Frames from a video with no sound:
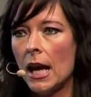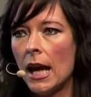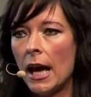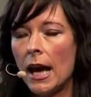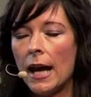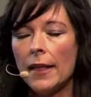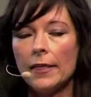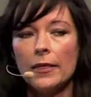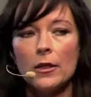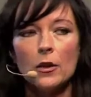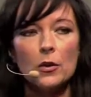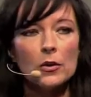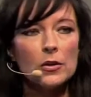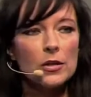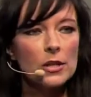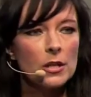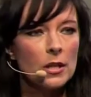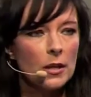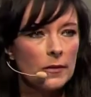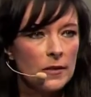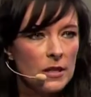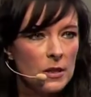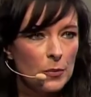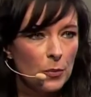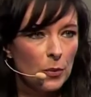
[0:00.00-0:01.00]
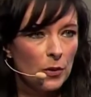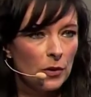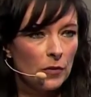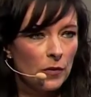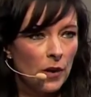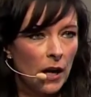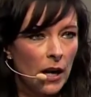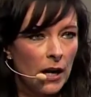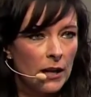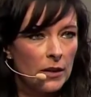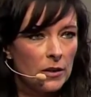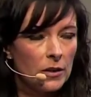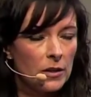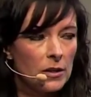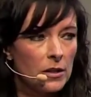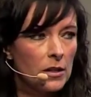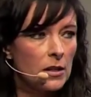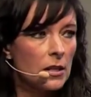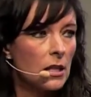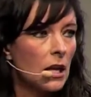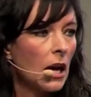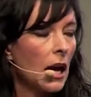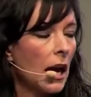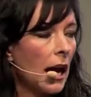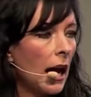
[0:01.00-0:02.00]
And those service providers
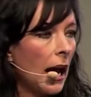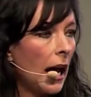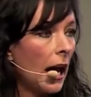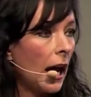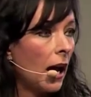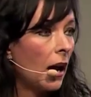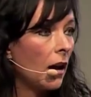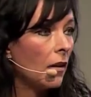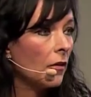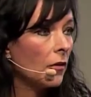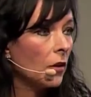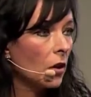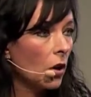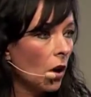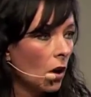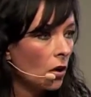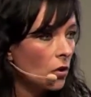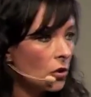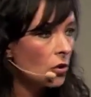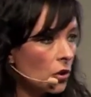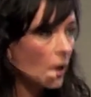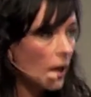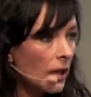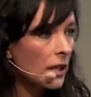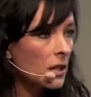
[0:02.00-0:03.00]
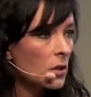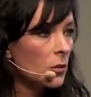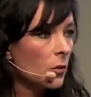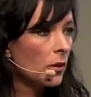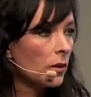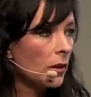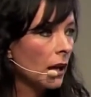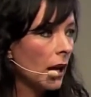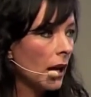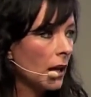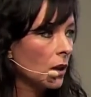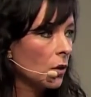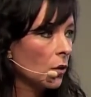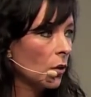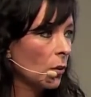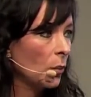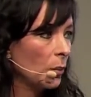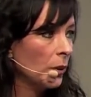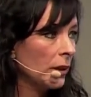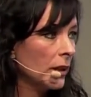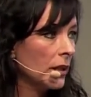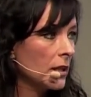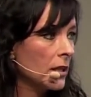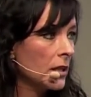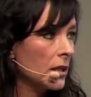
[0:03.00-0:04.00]
have contracts with Calgary
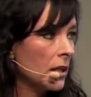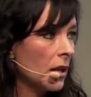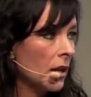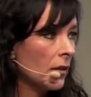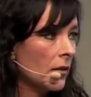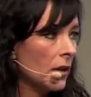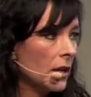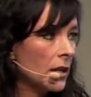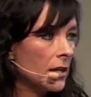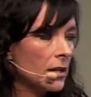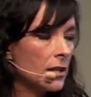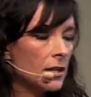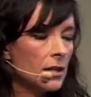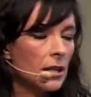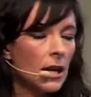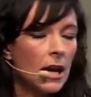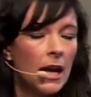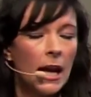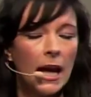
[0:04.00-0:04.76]
Police Service,